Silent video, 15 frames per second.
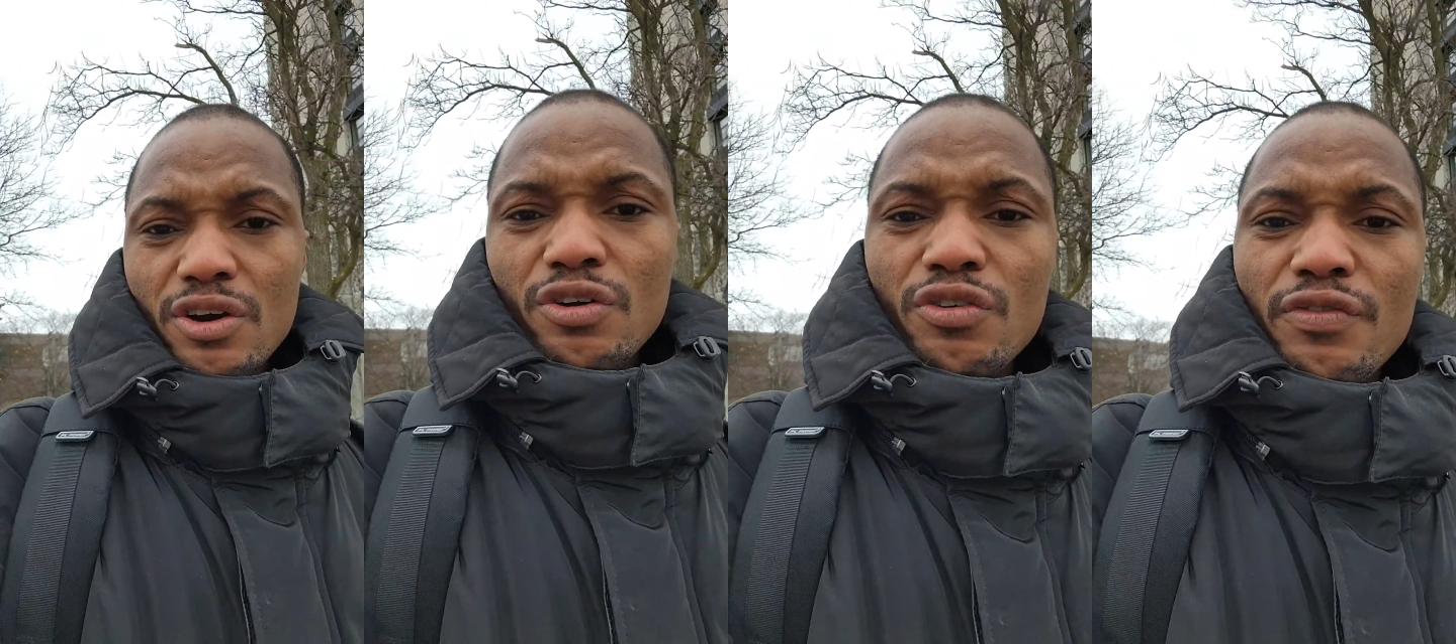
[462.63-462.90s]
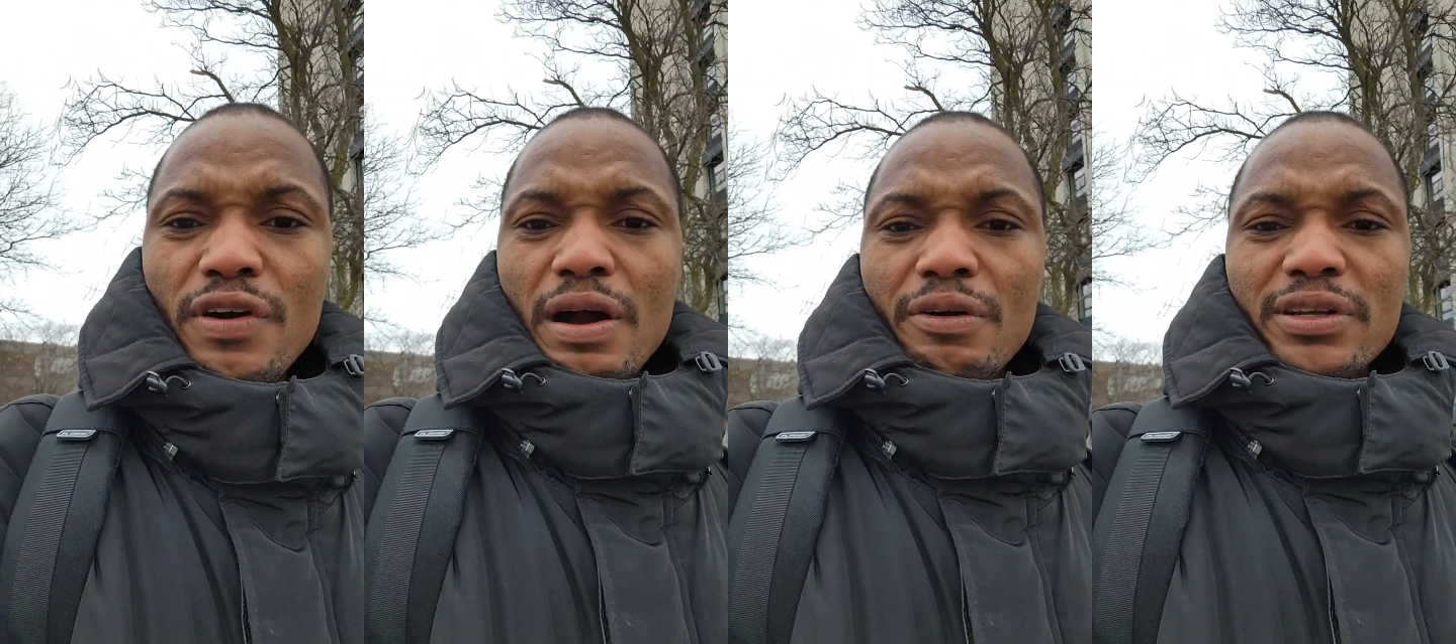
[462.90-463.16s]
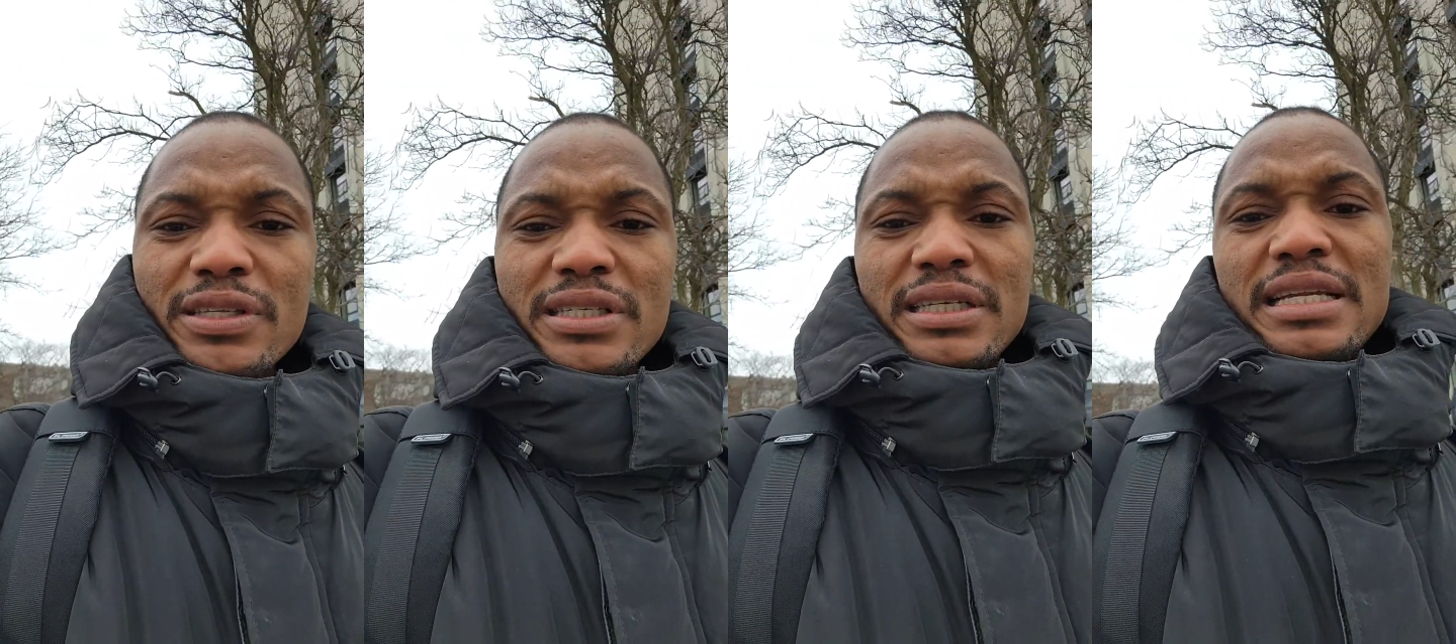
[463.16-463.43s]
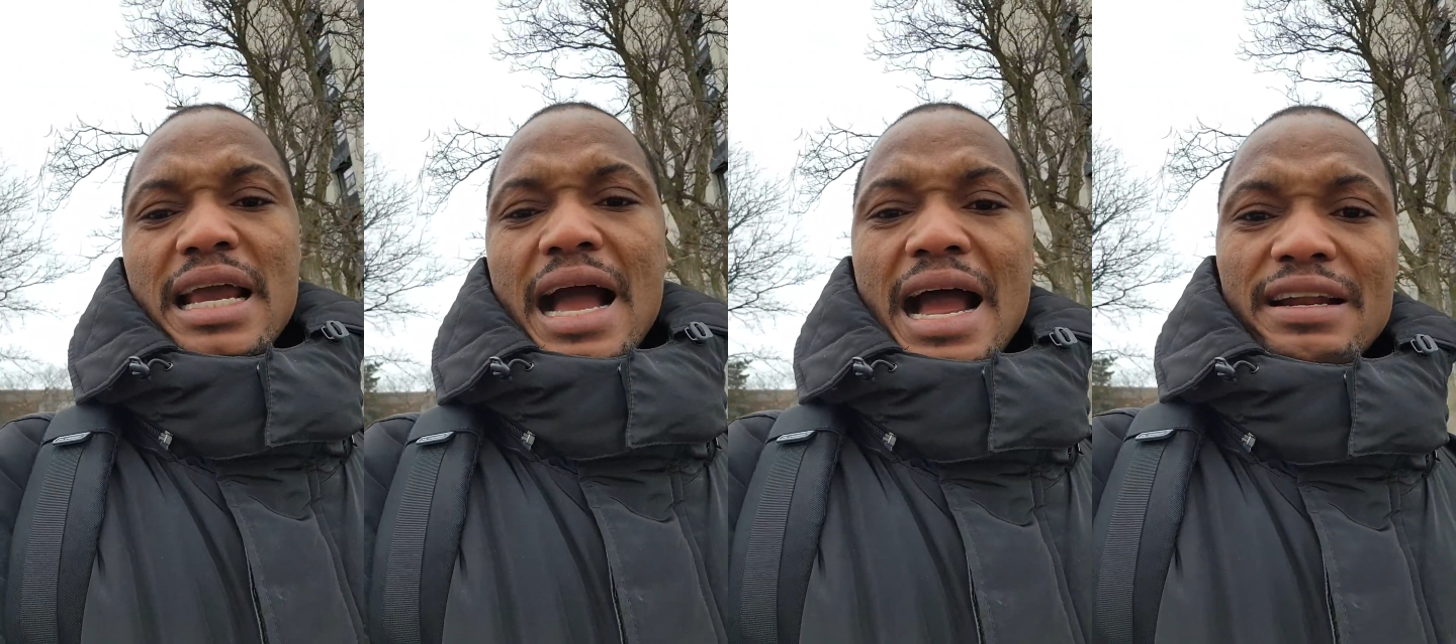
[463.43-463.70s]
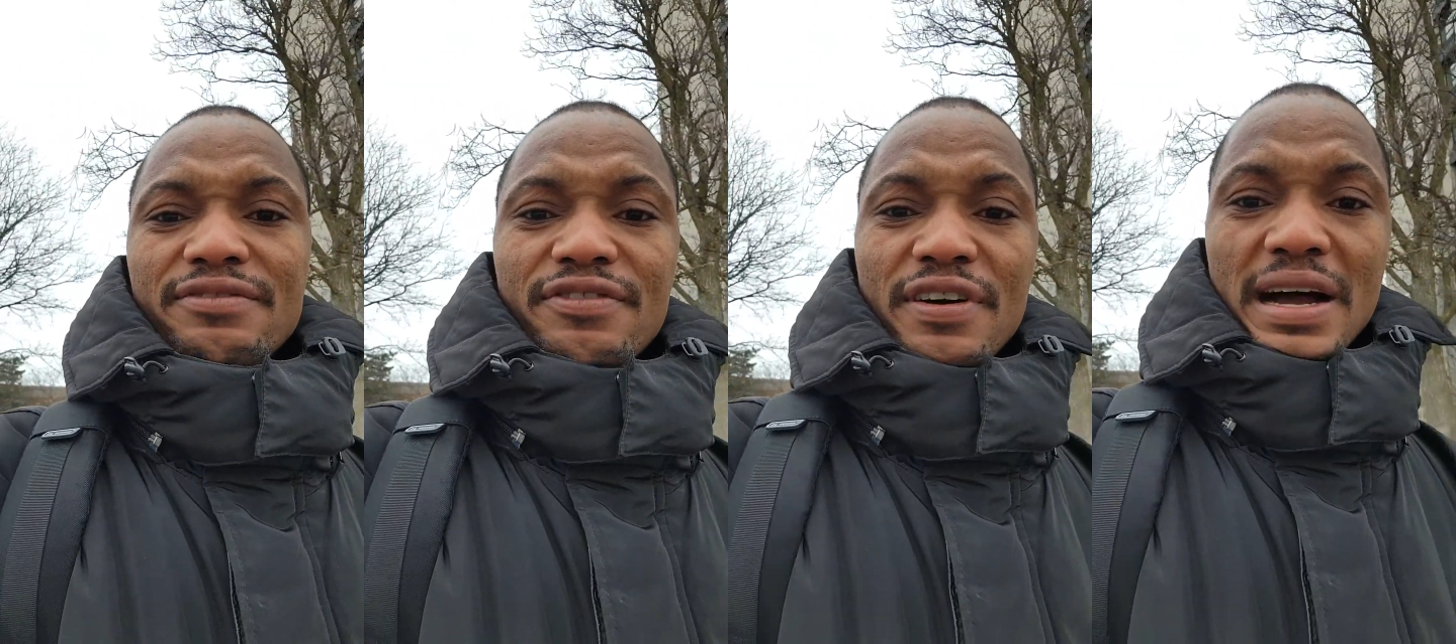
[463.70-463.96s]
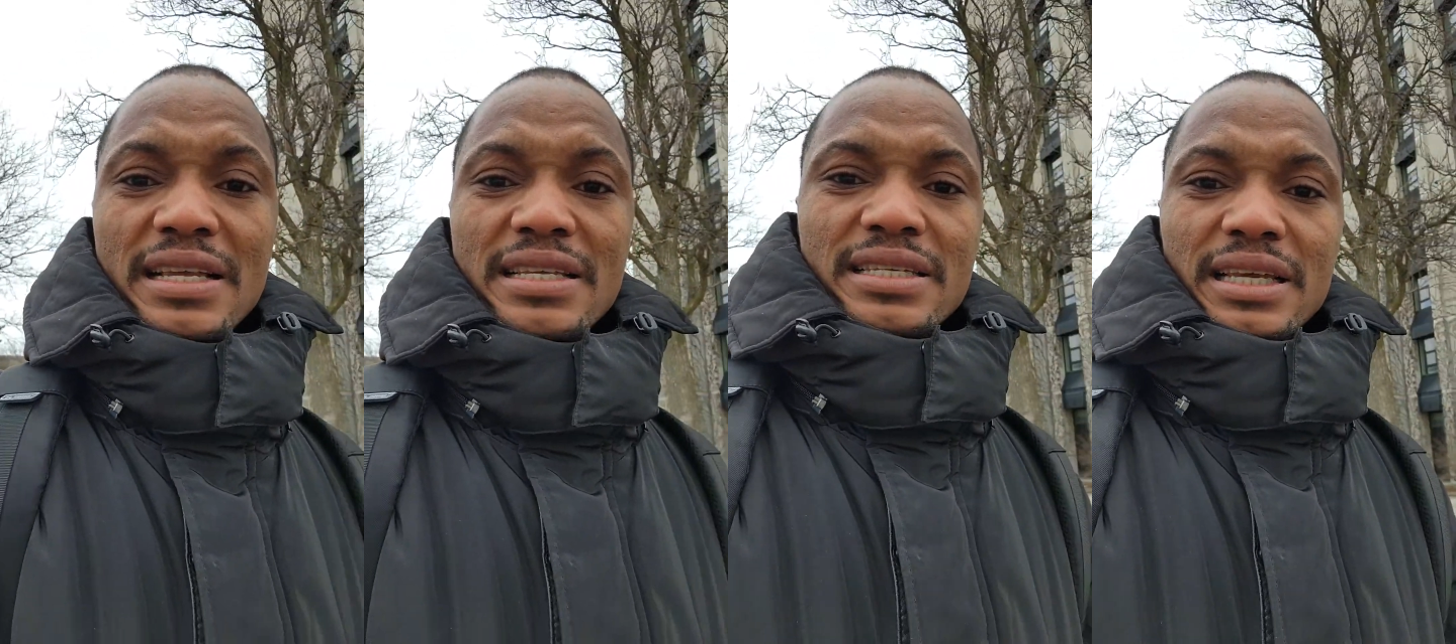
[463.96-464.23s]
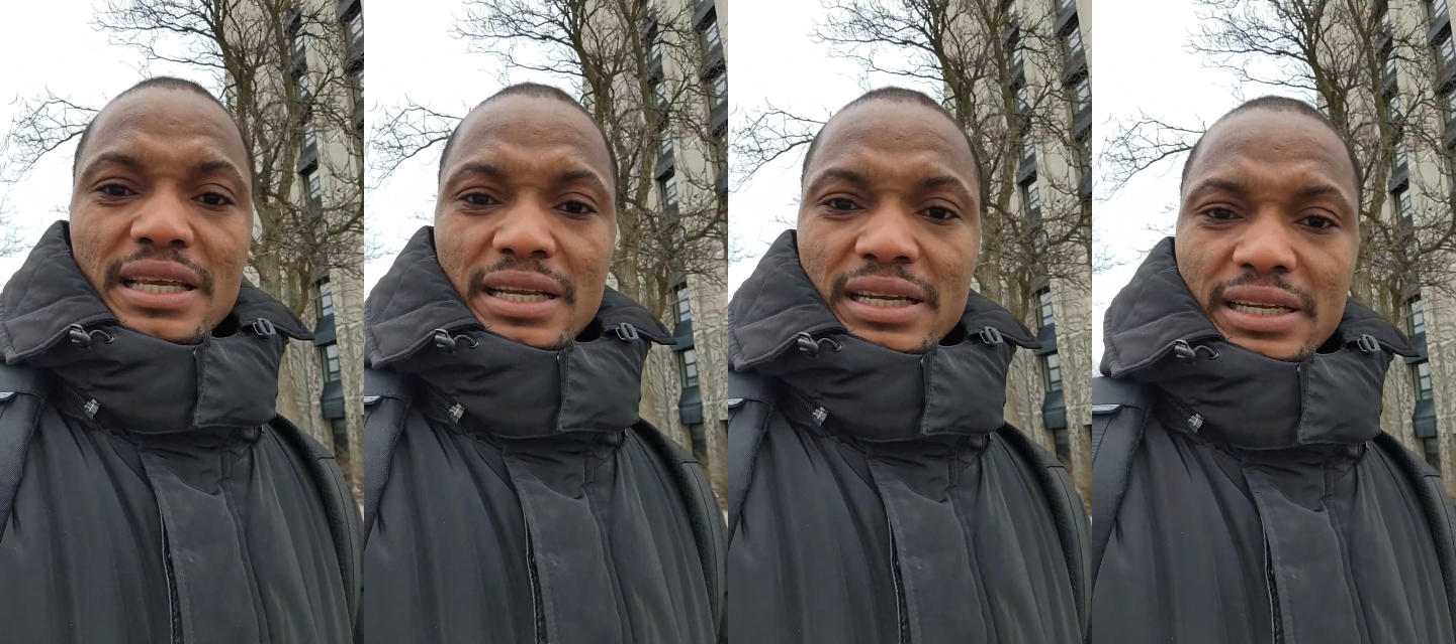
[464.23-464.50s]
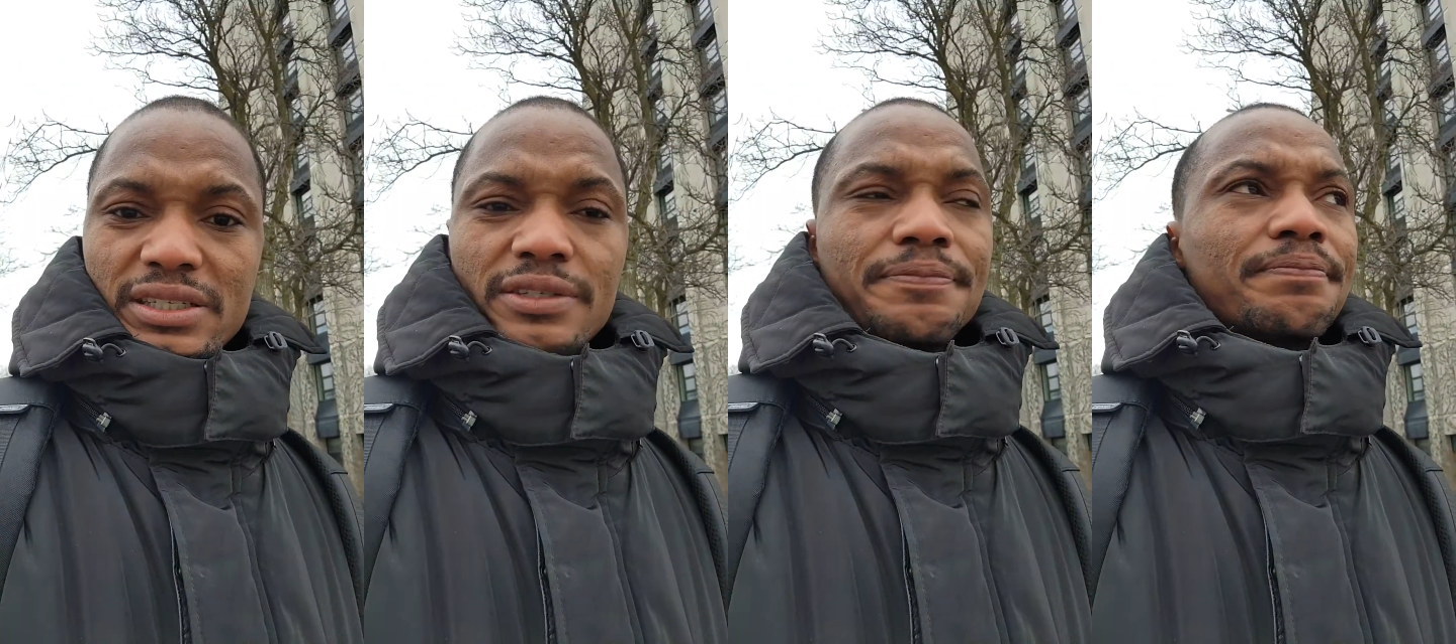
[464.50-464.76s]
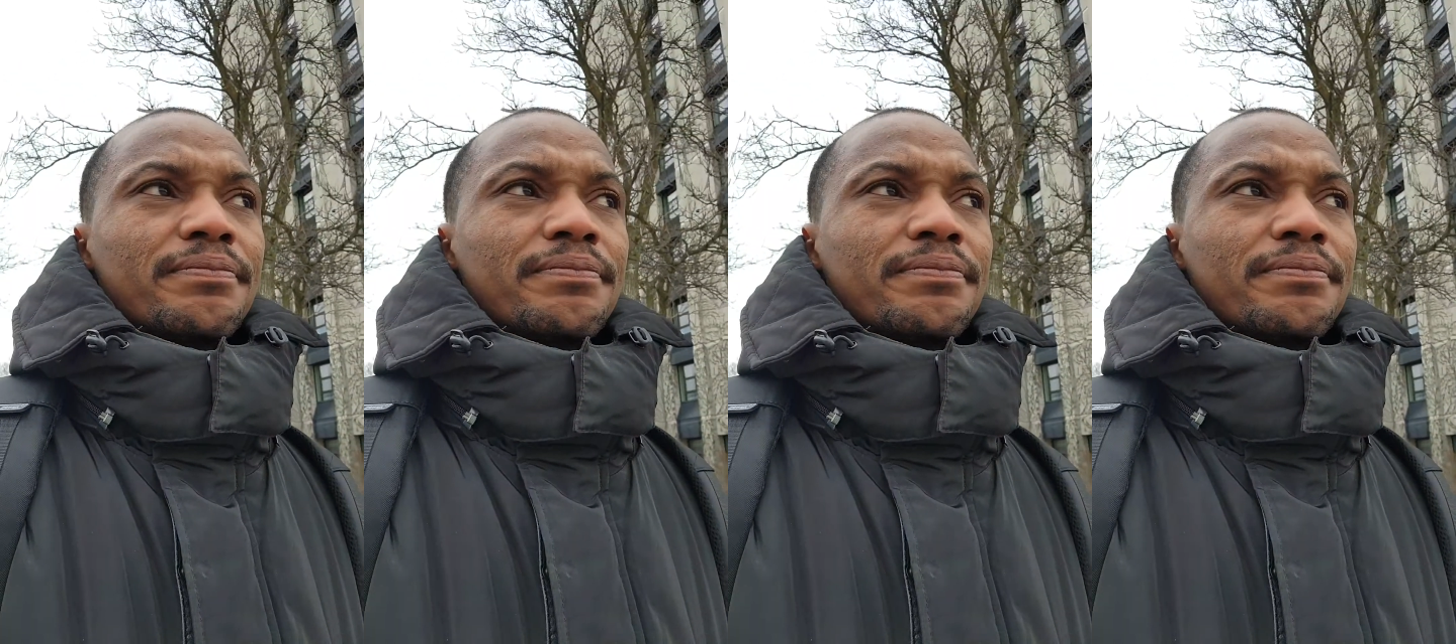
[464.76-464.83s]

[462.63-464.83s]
over what? The advanced English.